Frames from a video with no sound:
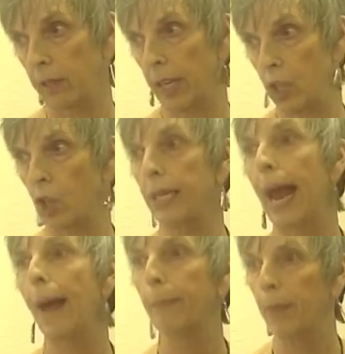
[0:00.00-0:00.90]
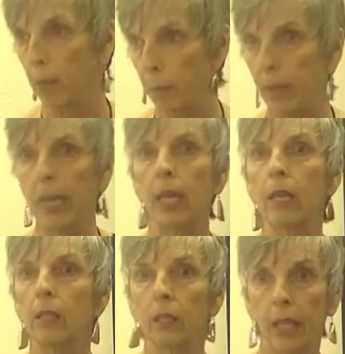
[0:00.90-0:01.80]
They just happen to be
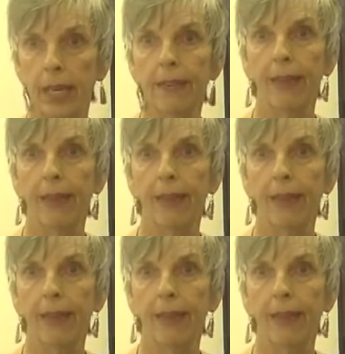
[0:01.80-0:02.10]
in